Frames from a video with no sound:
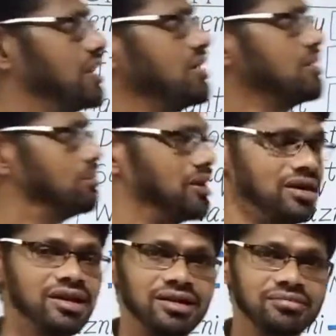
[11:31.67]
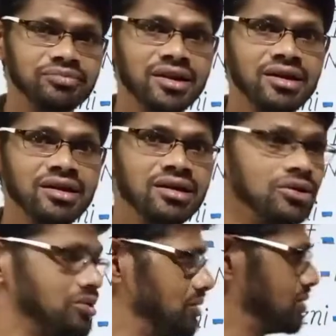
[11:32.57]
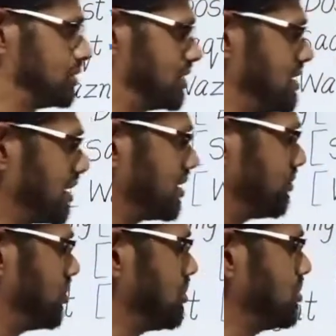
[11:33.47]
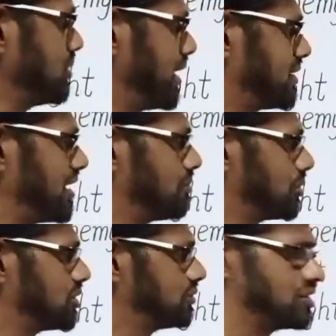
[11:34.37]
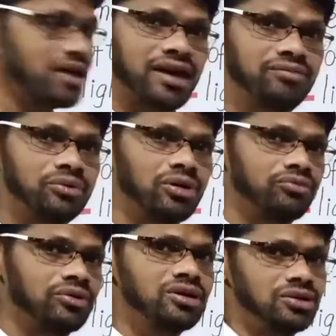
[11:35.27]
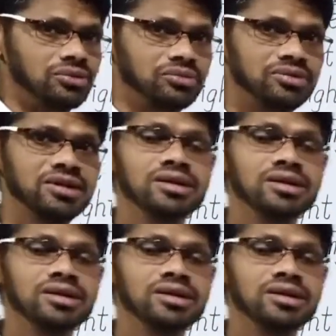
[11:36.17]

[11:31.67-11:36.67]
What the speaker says: in meaning. So these are the few examples which I have brought for you.